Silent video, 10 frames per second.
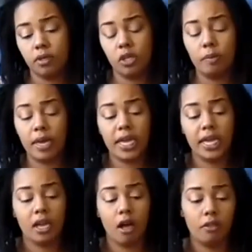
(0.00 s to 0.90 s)
You
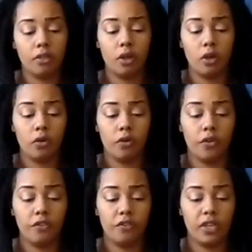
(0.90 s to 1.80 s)
may, although,
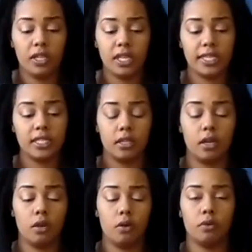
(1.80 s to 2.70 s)
feel as
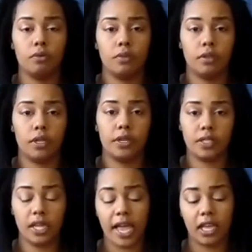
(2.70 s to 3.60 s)
though
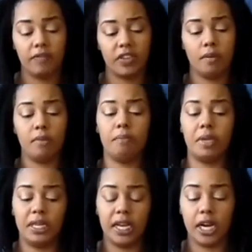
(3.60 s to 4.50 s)
there's a lack of
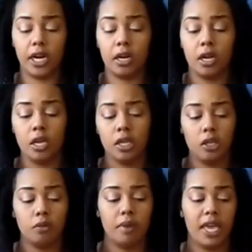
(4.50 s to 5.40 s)
commitment there.
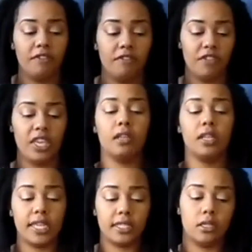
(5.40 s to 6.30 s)
You may
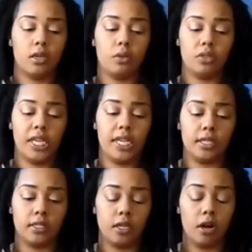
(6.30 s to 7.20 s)
feel as though
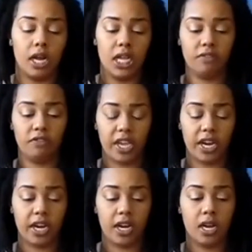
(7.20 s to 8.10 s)
things are
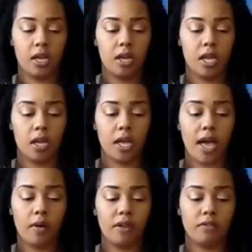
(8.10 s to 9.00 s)
unfair.
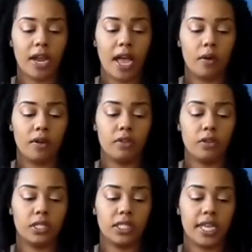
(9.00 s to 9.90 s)
However
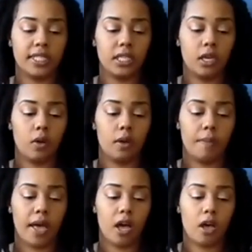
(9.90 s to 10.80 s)
you decide to go
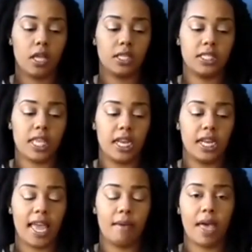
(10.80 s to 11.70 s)
about
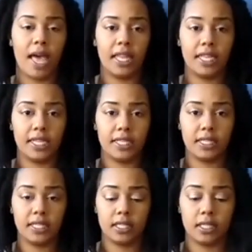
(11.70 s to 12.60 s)
setting that
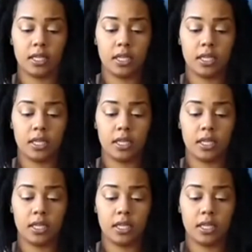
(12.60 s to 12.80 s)
balance,